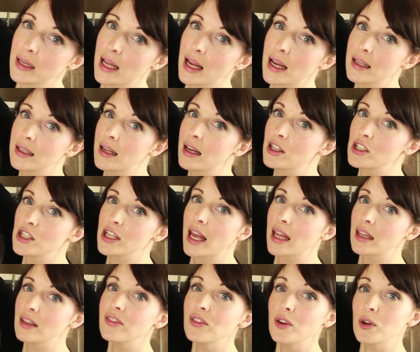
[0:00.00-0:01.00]
when I can actually
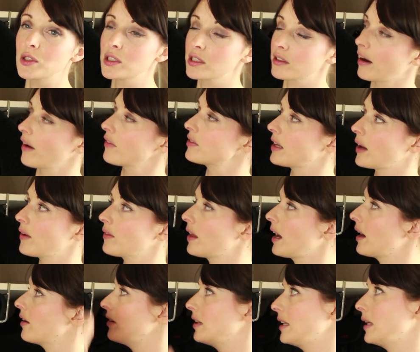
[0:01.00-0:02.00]
get the photographs out
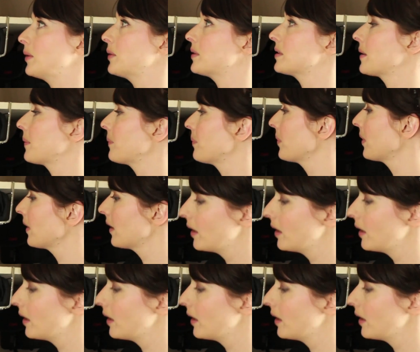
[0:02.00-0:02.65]
there and use them.